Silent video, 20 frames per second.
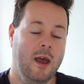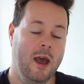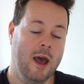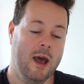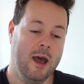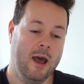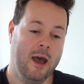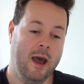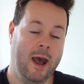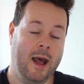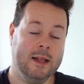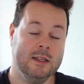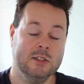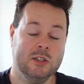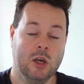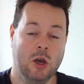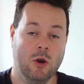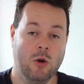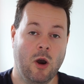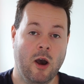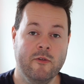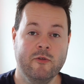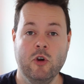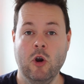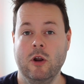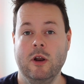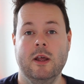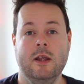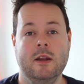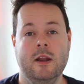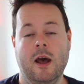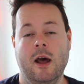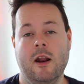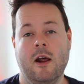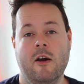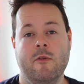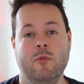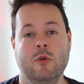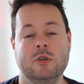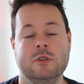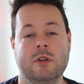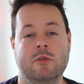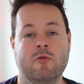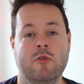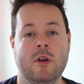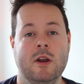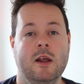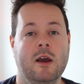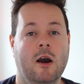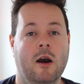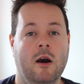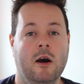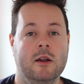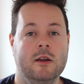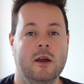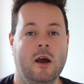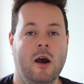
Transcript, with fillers: Uh, and so I've gone in and I pushed it really hard.